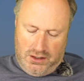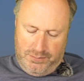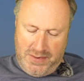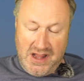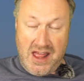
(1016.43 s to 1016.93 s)

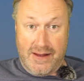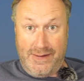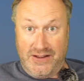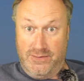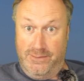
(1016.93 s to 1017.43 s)
A bit like that
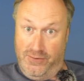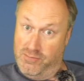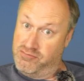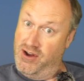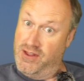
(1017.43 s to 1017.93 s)
Phantom
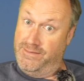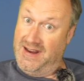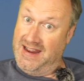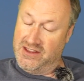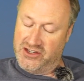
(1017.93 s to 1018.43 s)
4 Pro that
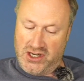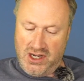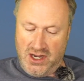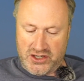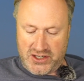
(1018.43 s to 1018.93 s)
fell out of the
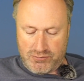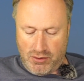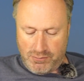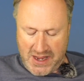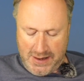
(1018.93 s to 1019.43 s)
sky because its
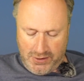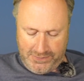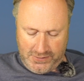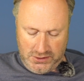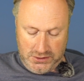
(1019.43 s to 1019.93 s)
prop came off.